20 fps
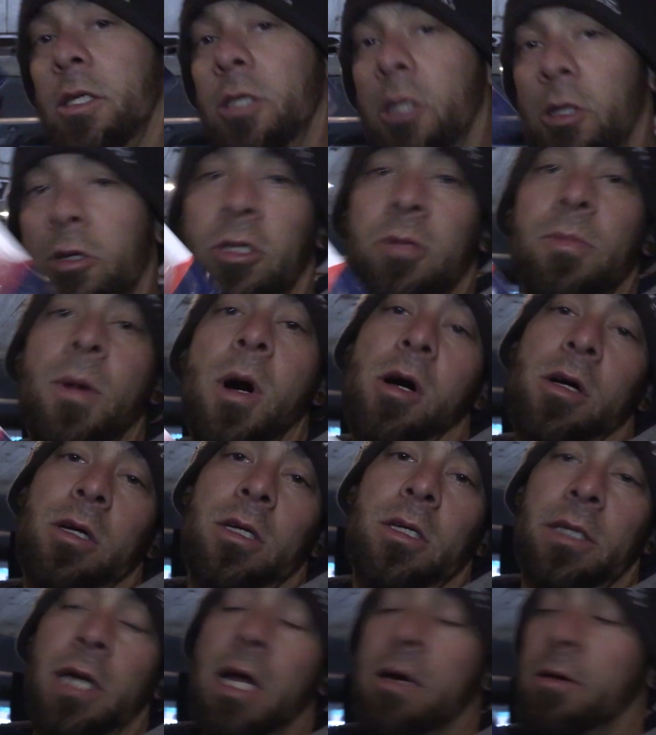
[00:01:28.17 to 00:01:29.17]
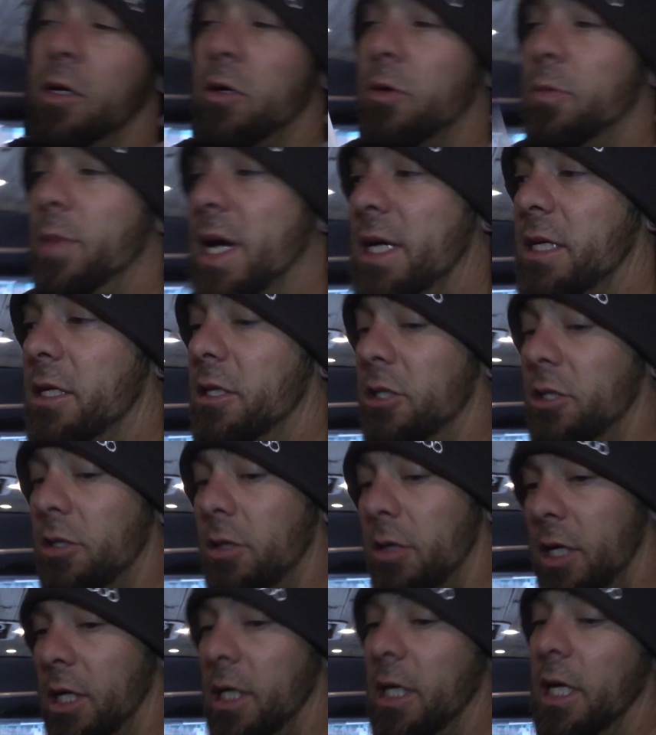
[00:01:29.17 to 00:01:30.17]
Too small. Now we're going back to the
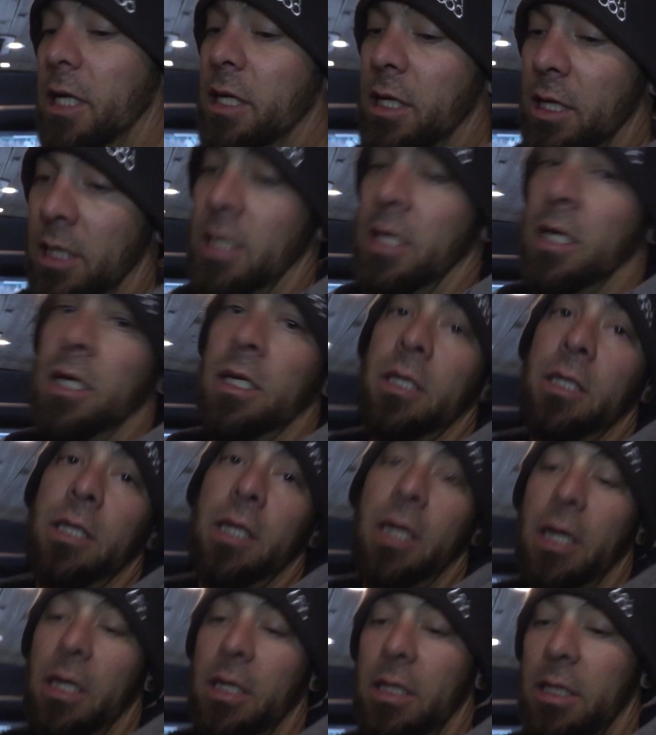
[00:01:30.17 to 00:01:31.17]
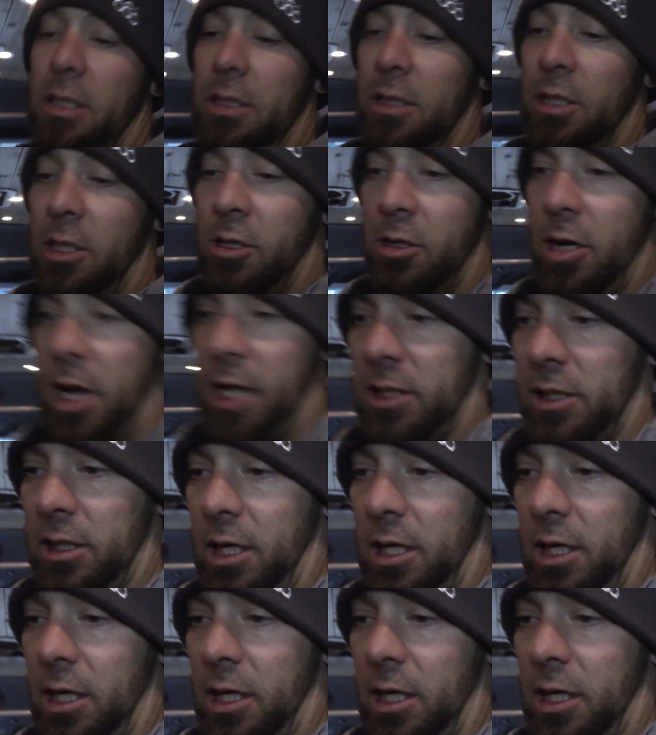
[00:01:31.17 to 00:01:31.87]
store again to get the correct